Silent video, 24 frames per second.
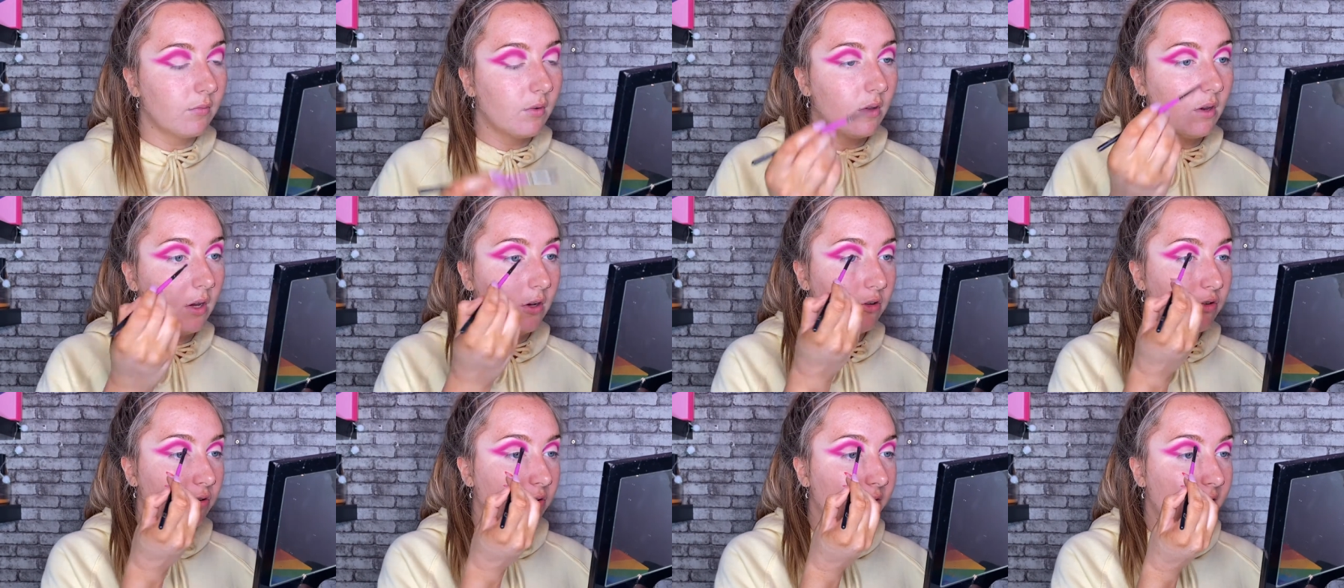
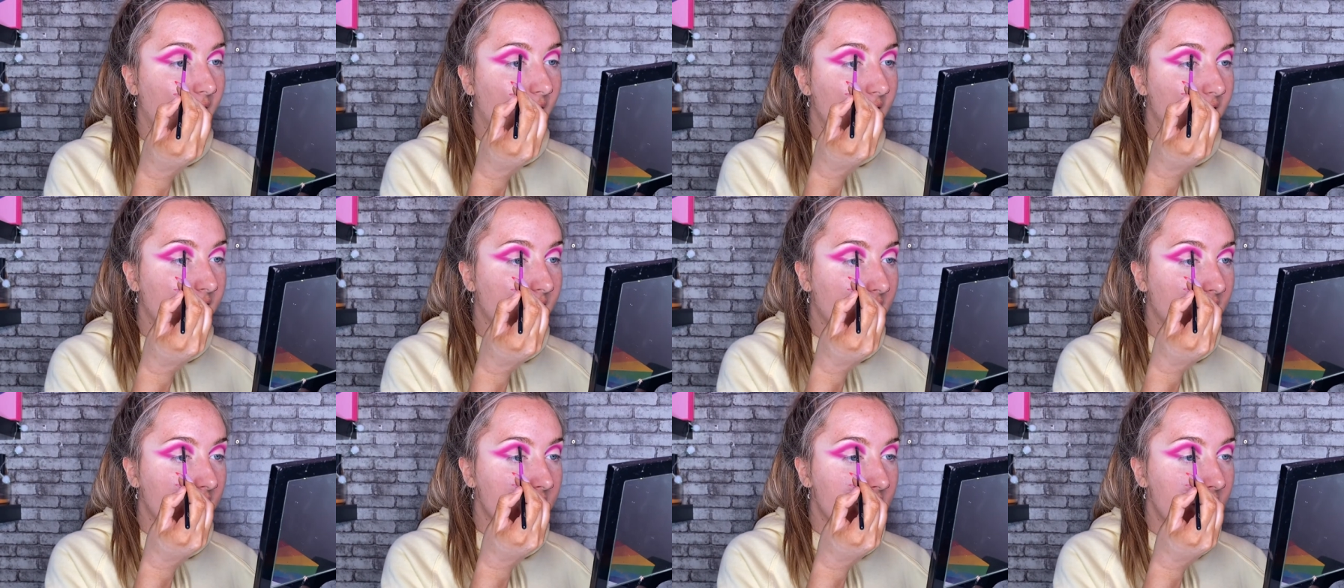it just gets
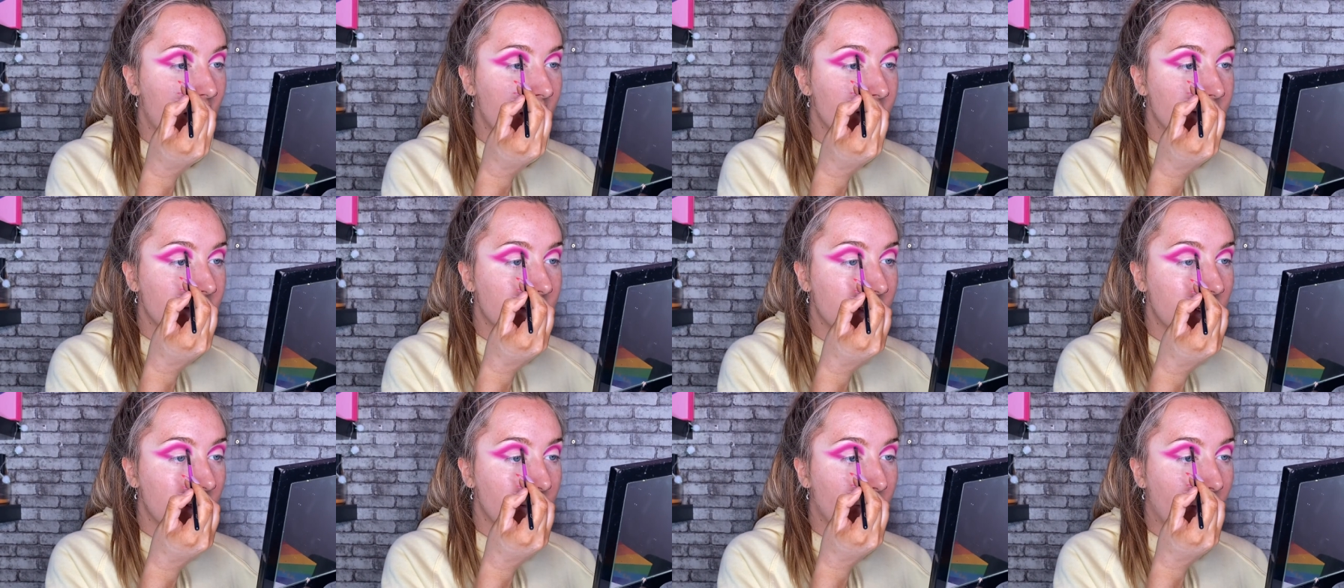the
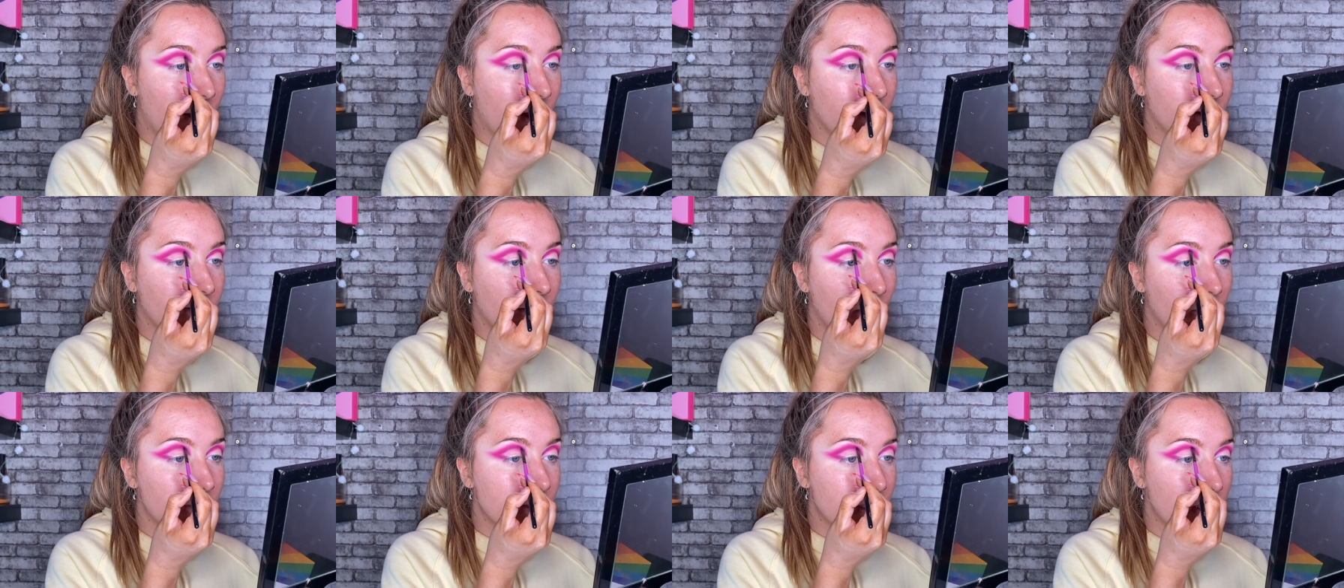intensity back
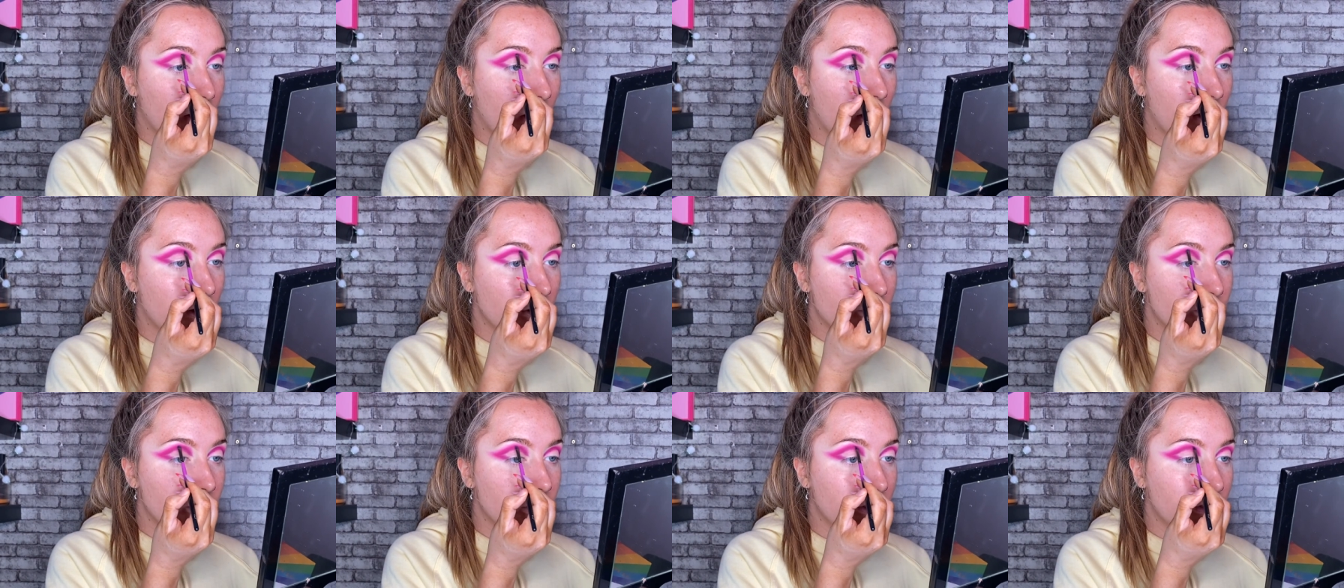that was
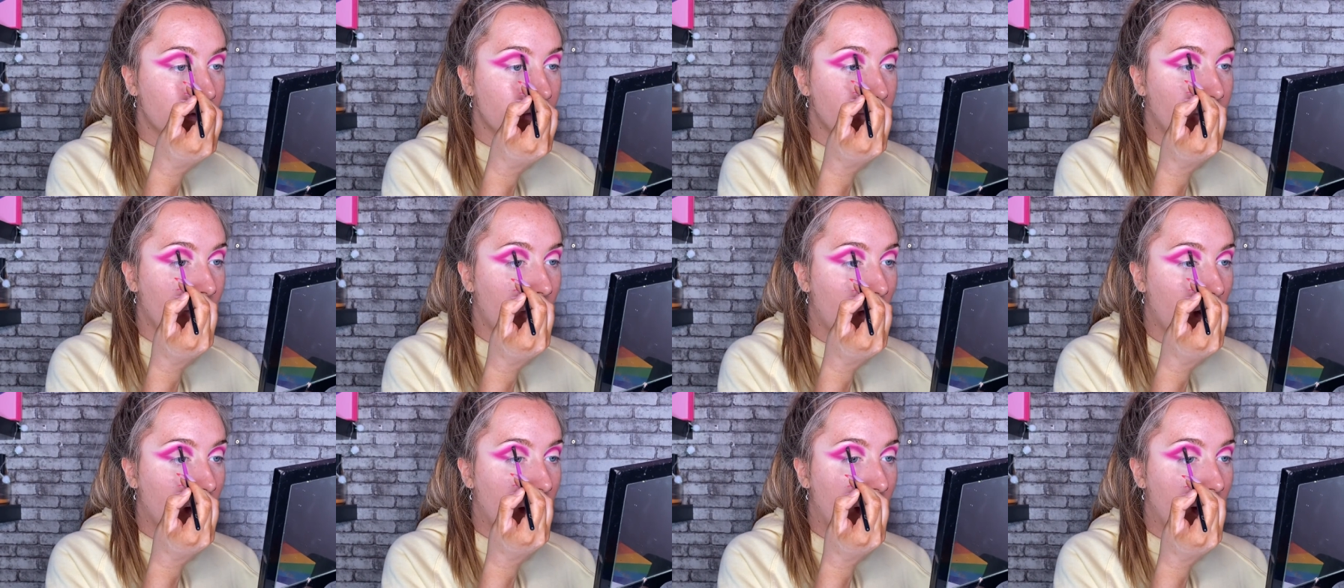lost due to
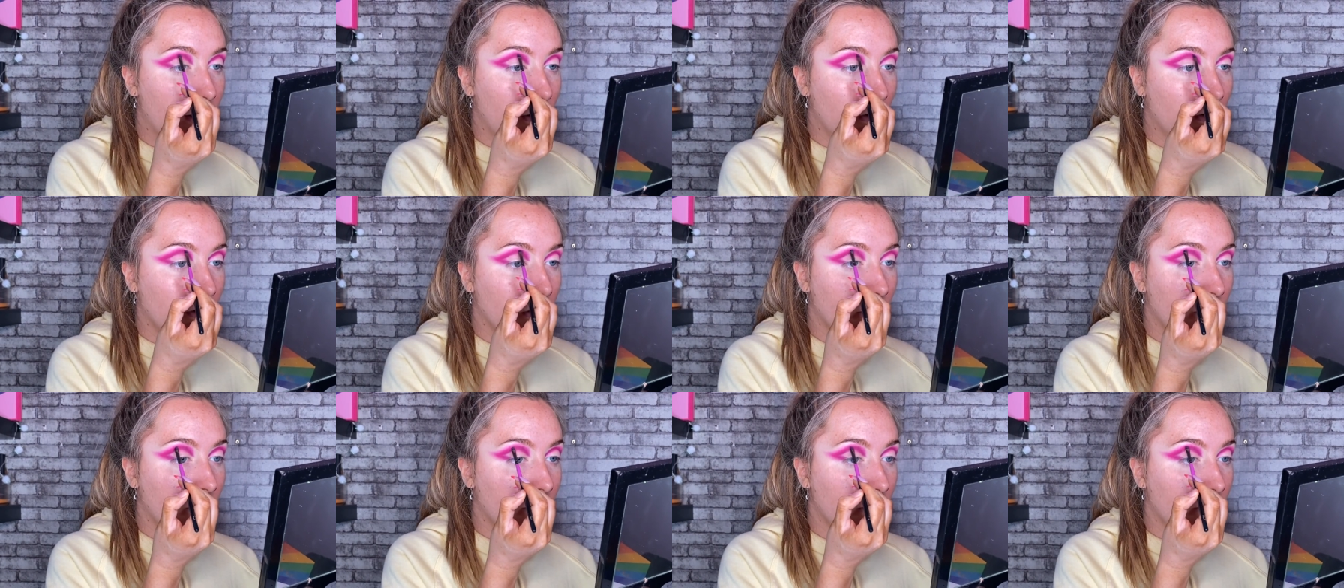fallout
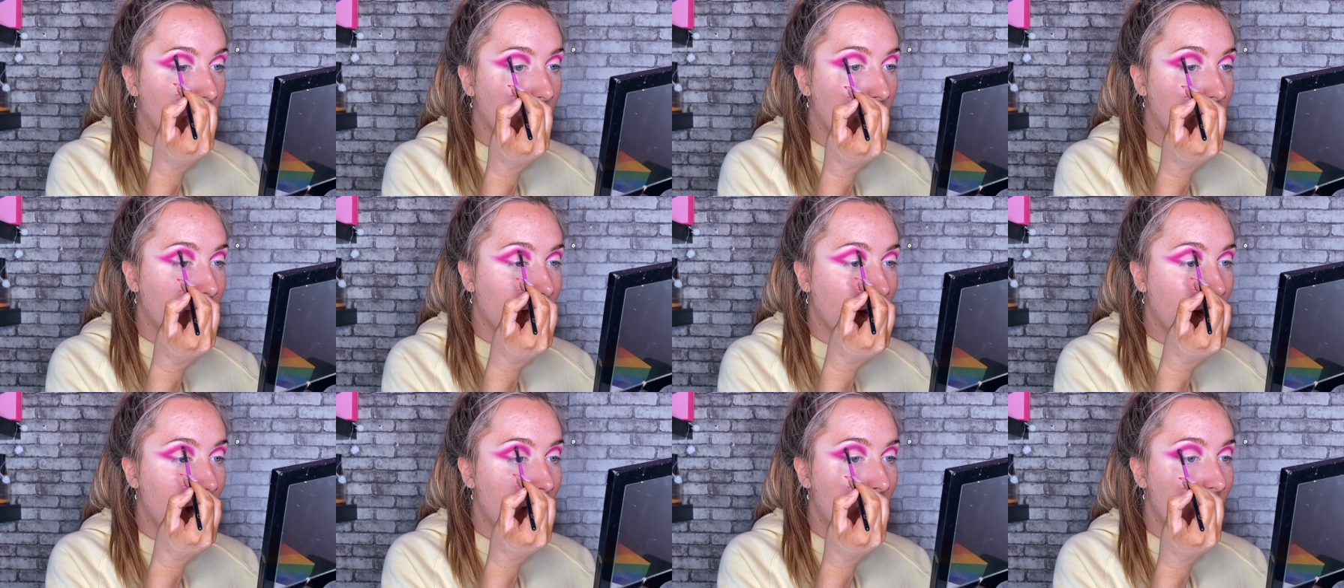or like
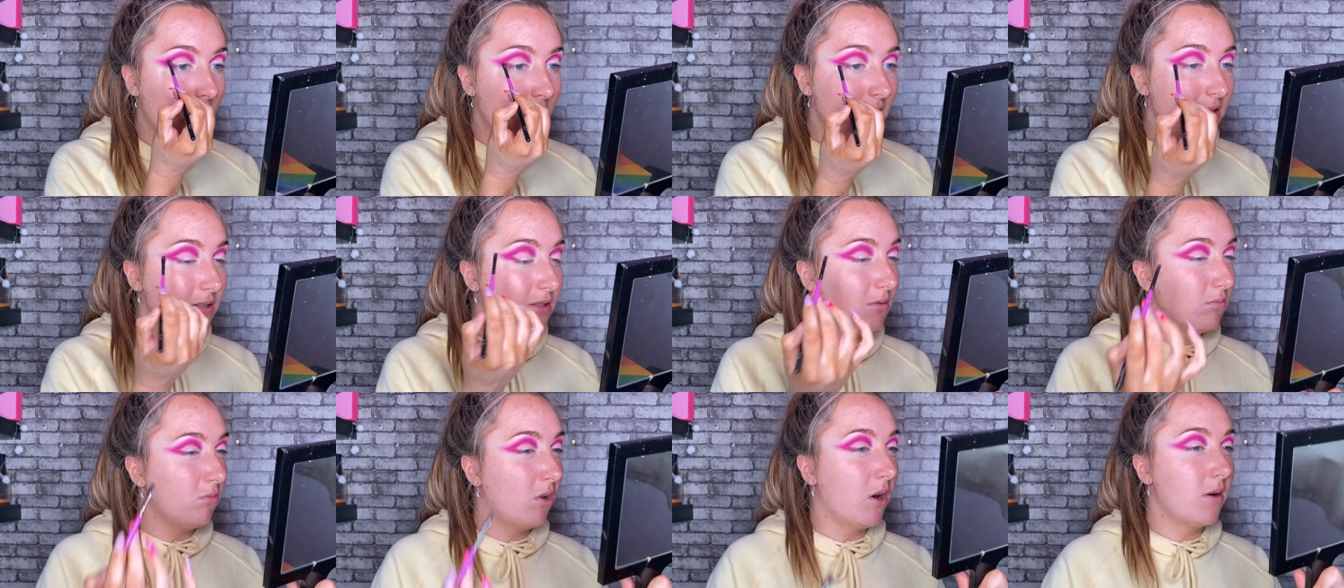
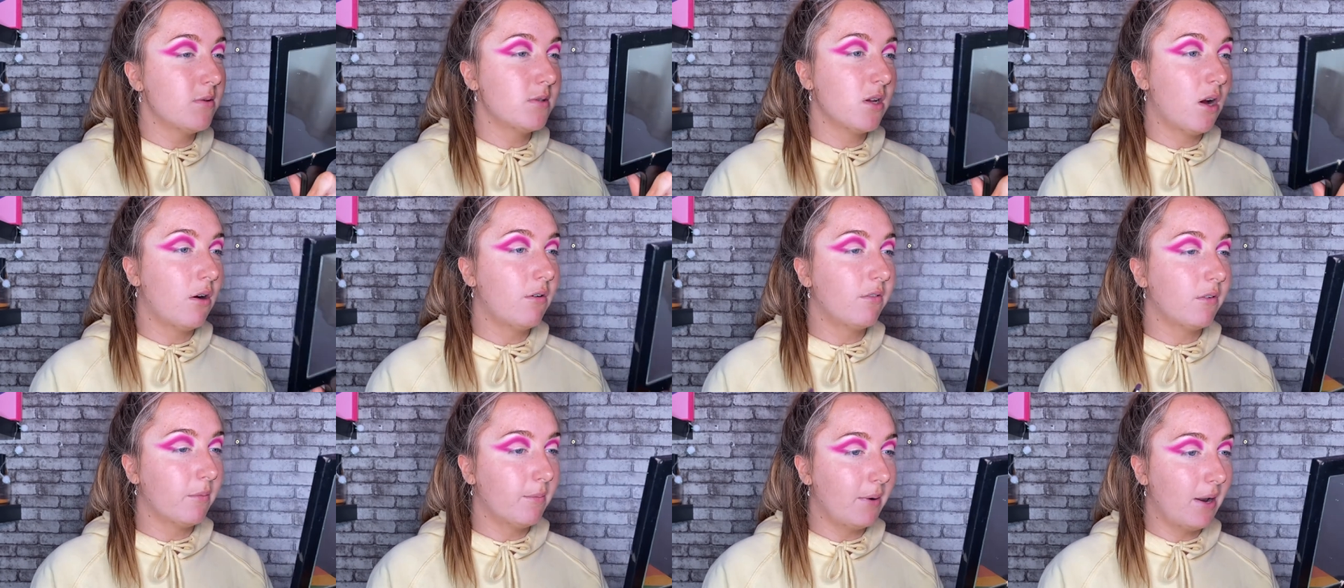sometimes
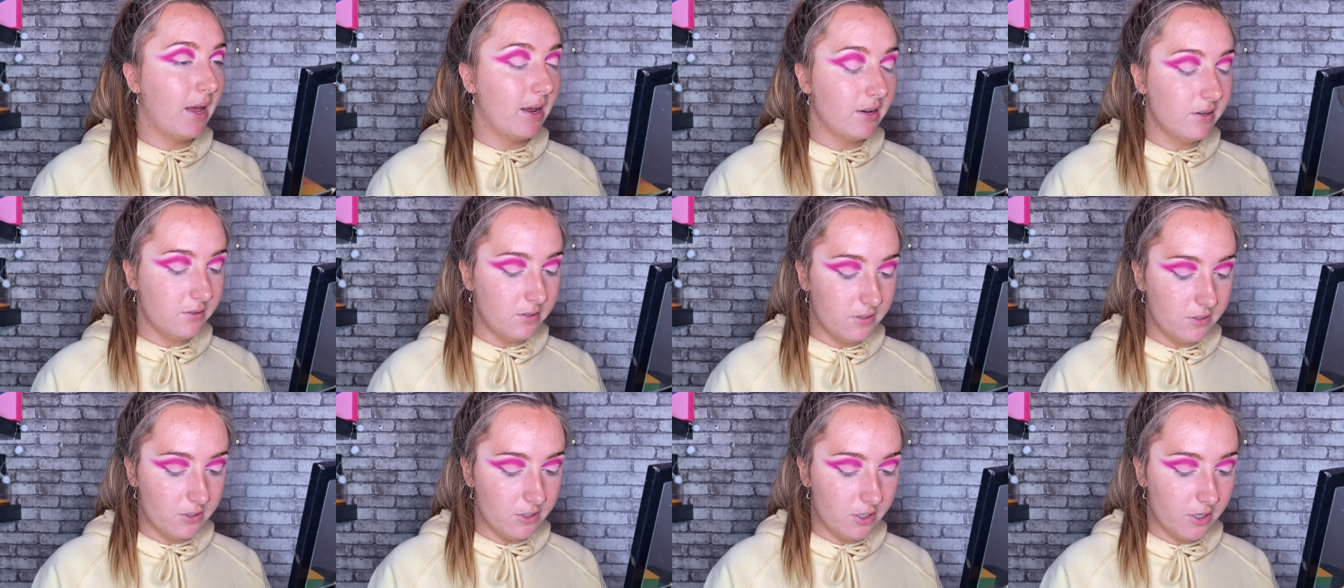over
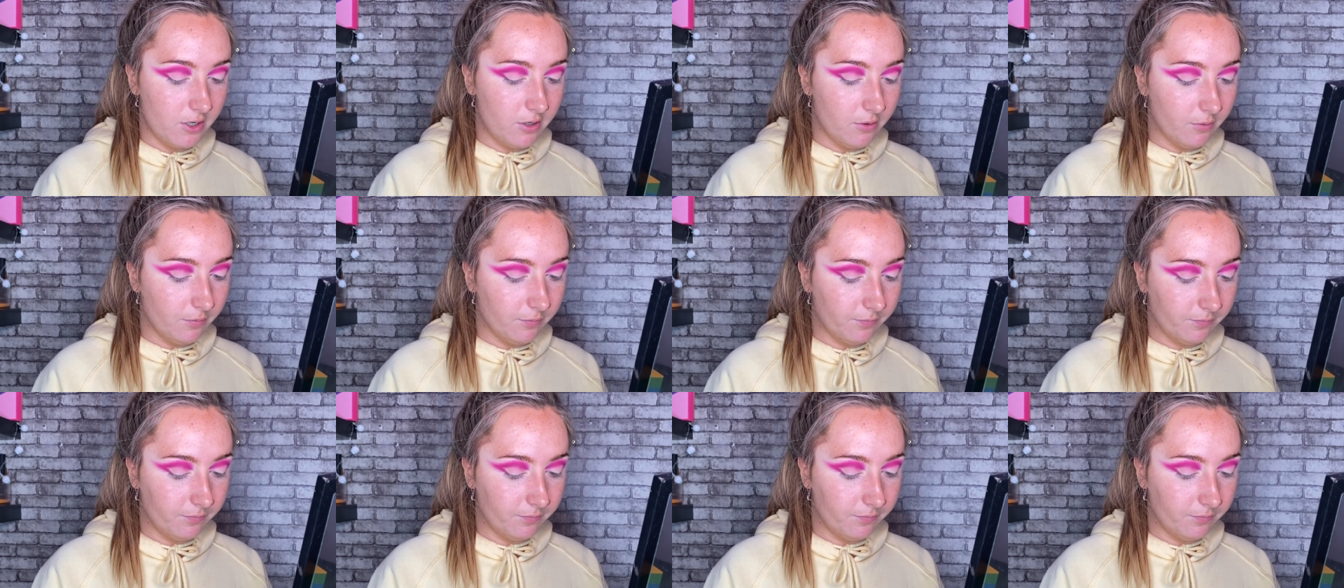blending too.